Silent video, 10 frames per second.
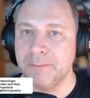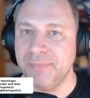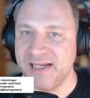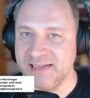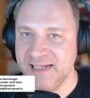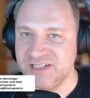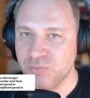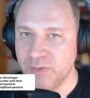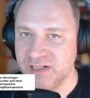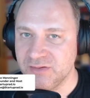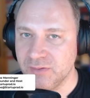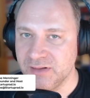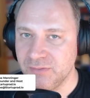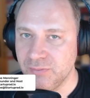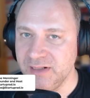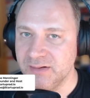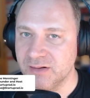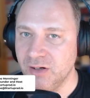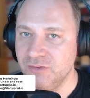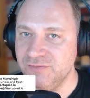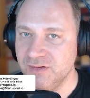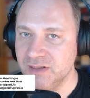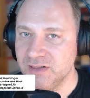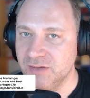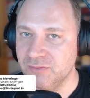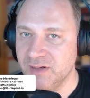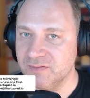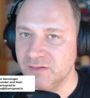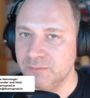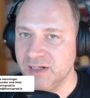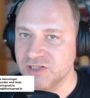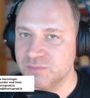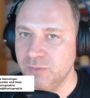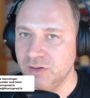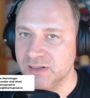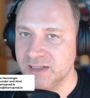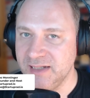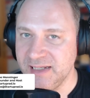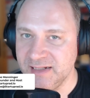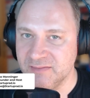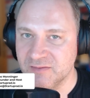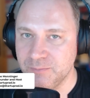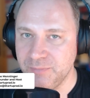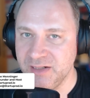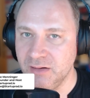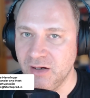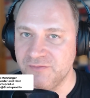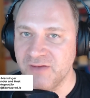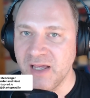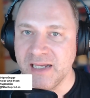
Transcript: by late 2023, the co-founder now runs a much smaller Canadian spin-off.